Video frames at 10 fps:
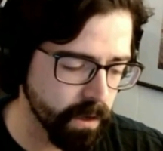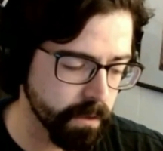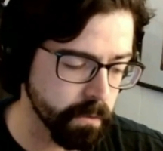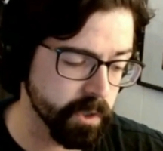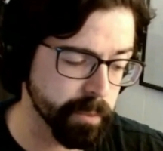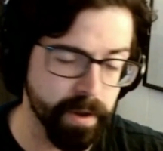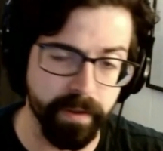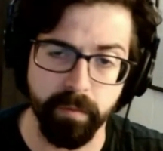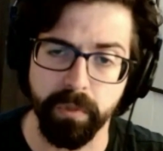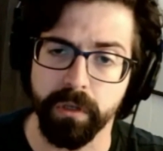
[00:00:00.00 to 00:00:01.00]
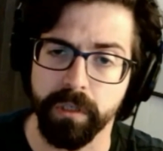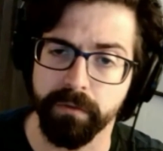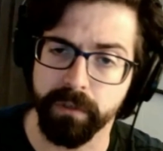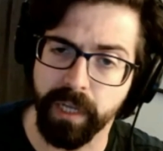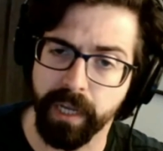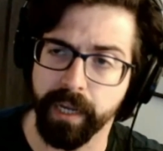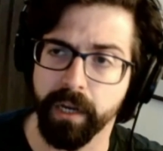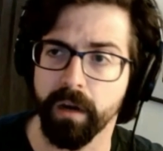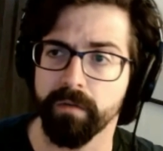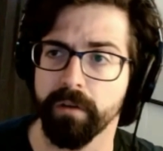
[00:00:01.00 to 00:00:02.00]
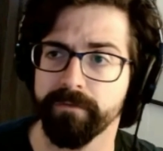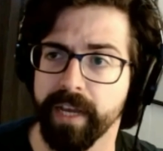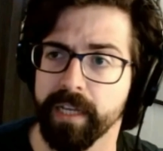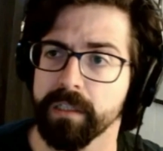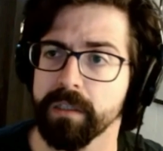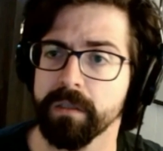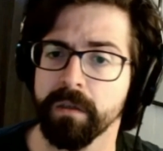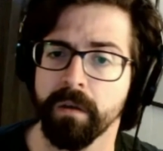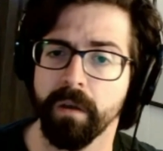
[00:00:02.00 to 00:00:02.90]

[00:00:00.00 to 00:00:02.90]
on responsibility for taking care of our vets